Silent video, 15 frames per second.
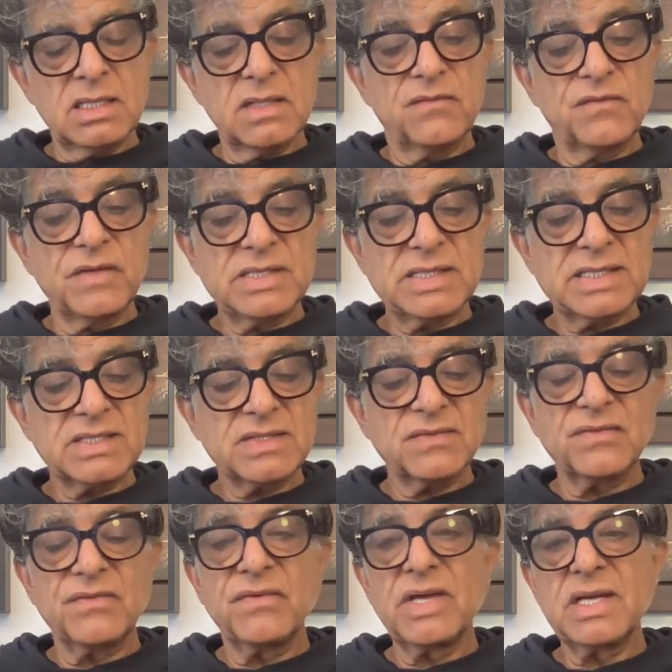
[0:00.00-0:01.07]
the physics
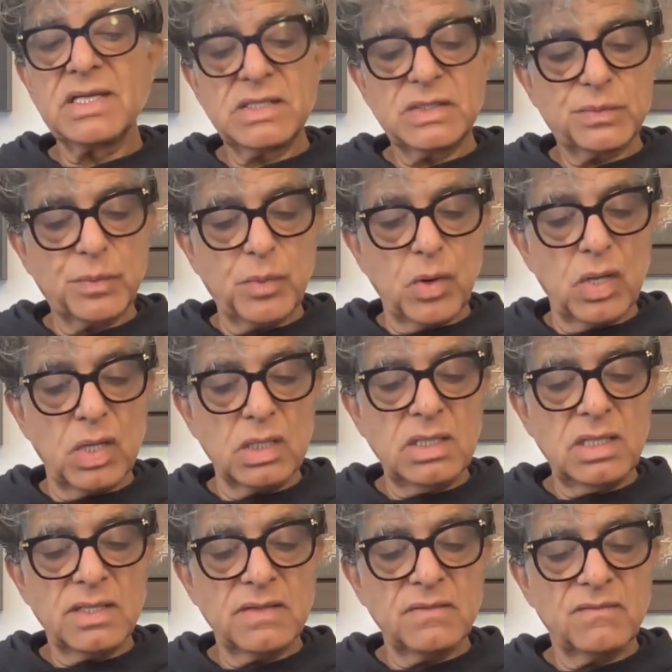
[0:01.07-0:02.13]
of the very
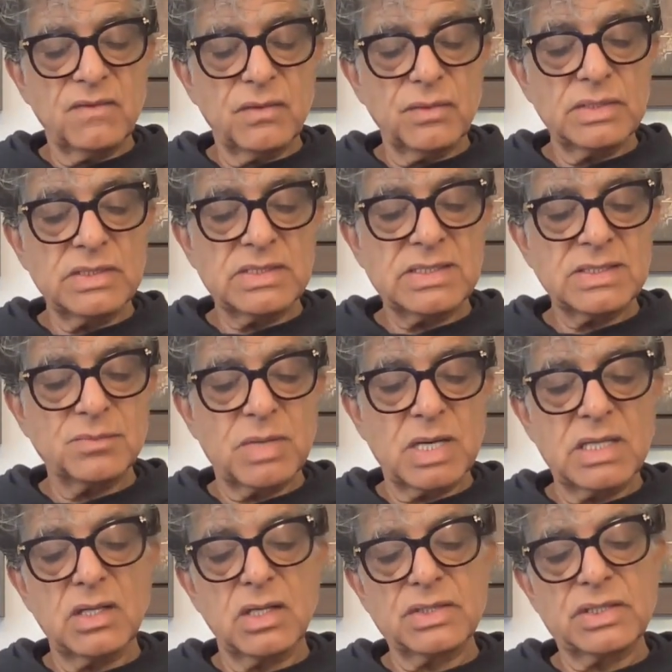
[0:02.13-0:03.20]
small, influences
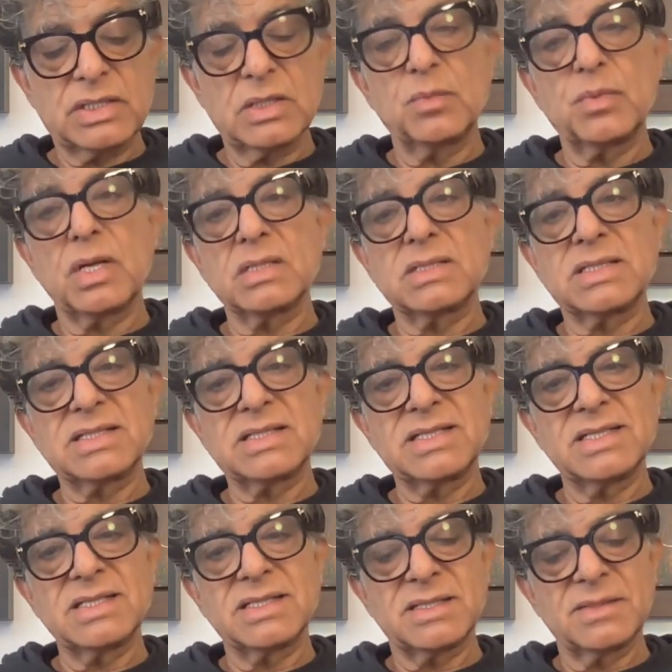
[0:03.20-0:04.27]
biological
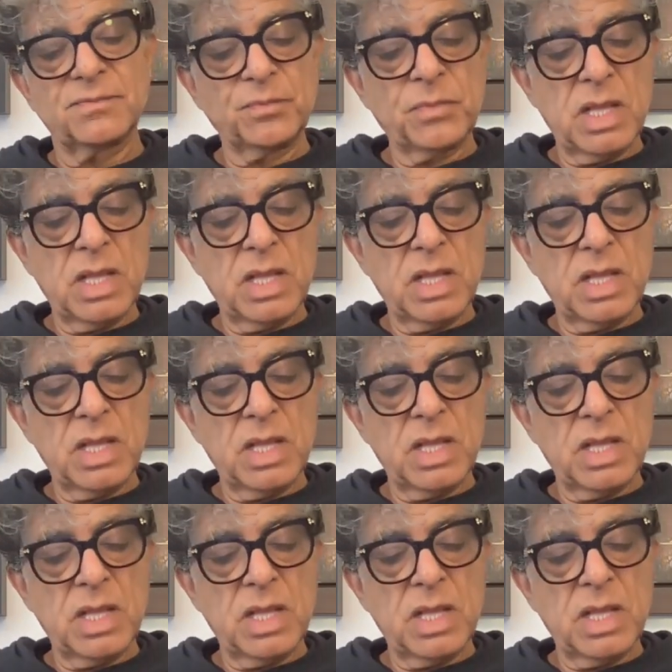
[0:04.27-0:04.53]
processes.